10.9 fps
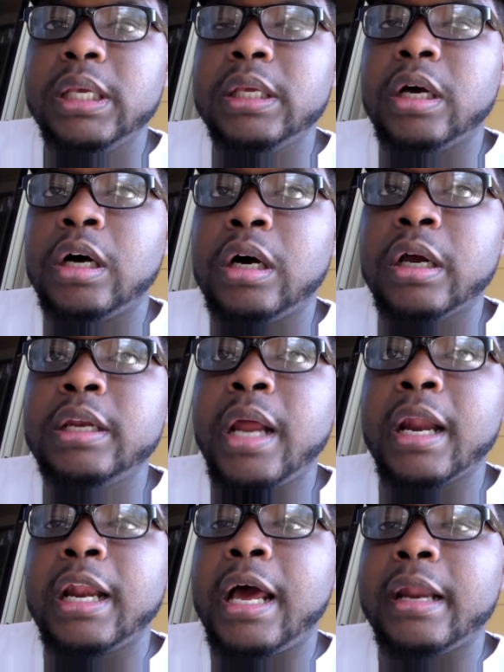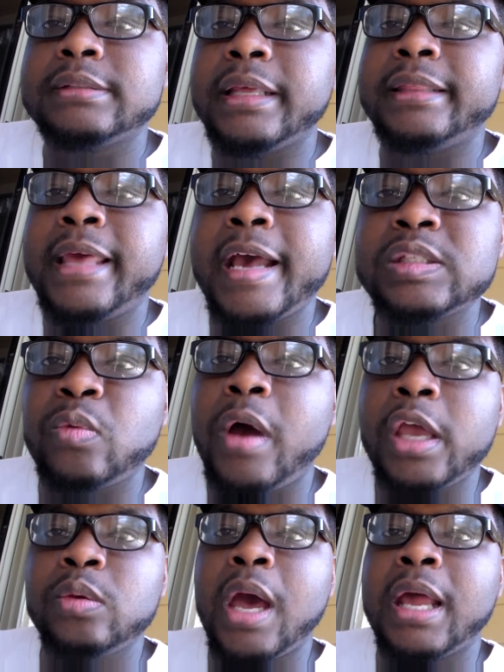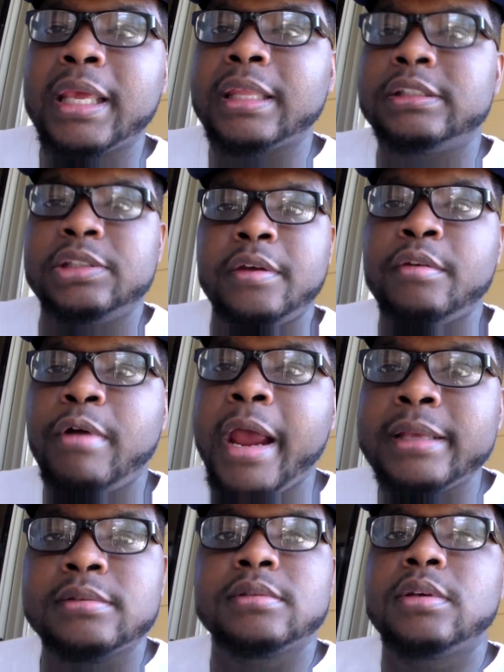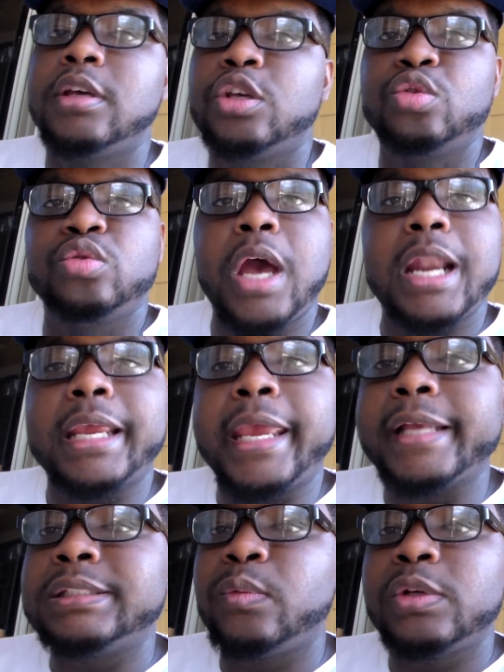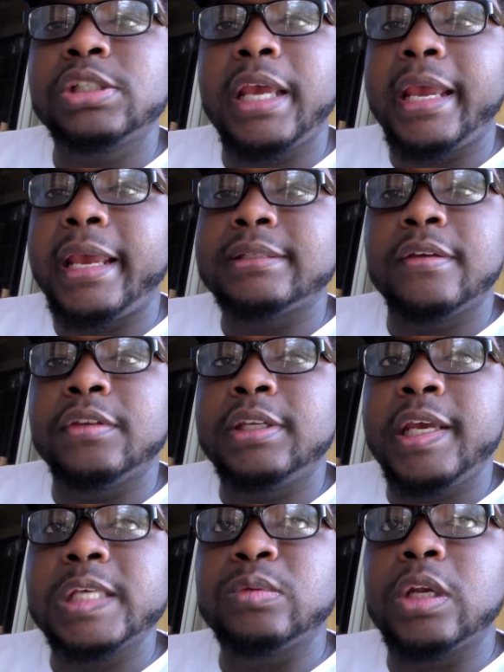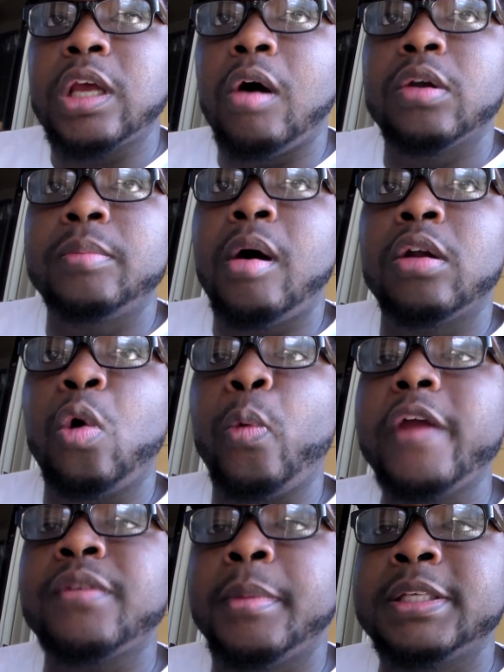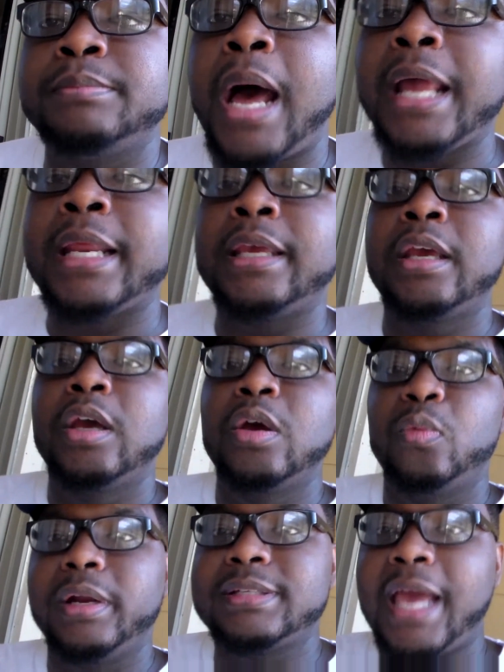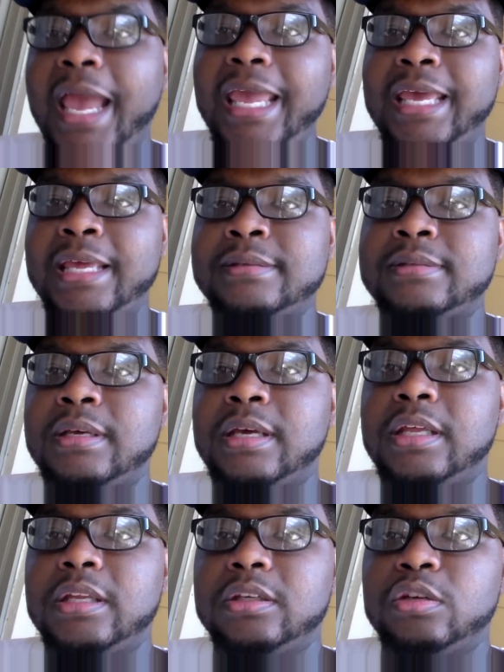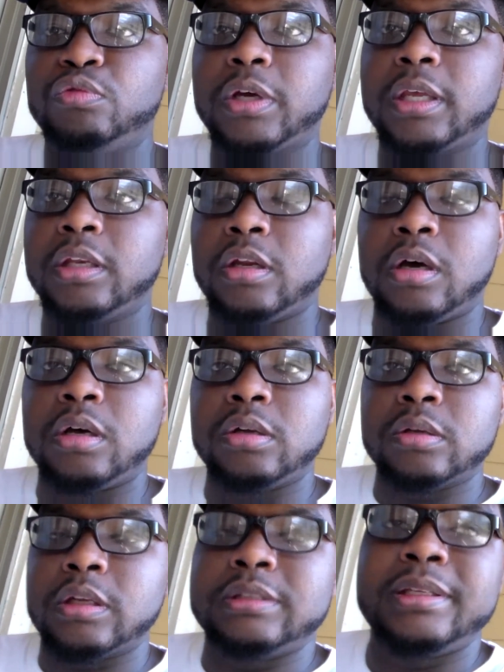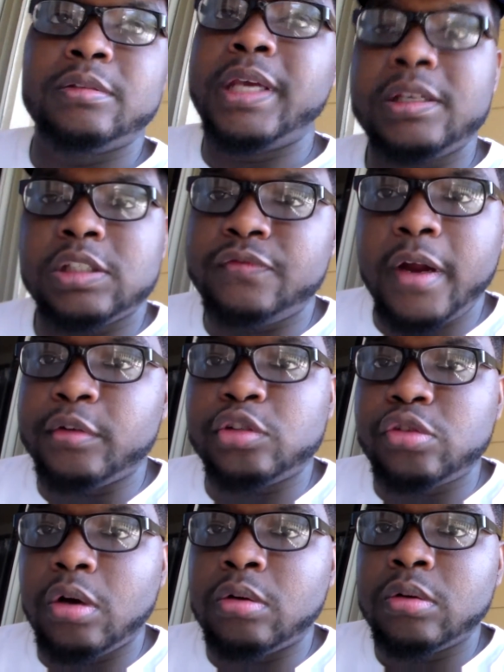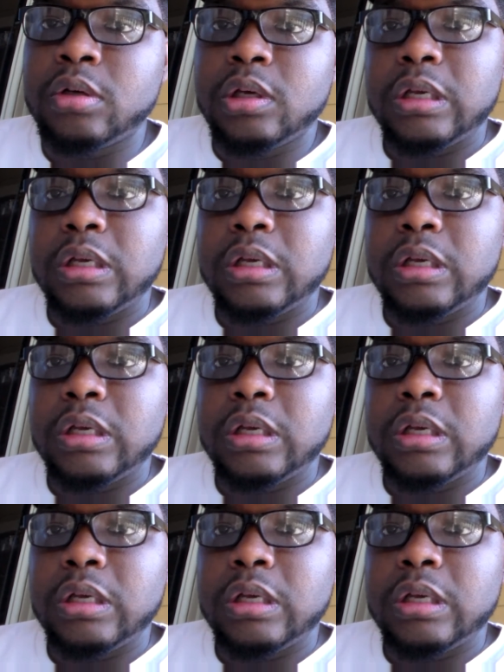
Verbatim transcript: he uh, he knocked it out. Of, and that's why you got to, Jerry Rice, you got to catch it with your hands. If Dez would have caught the ball away from his body with his hands the rookie on um, the, the dance is very strong.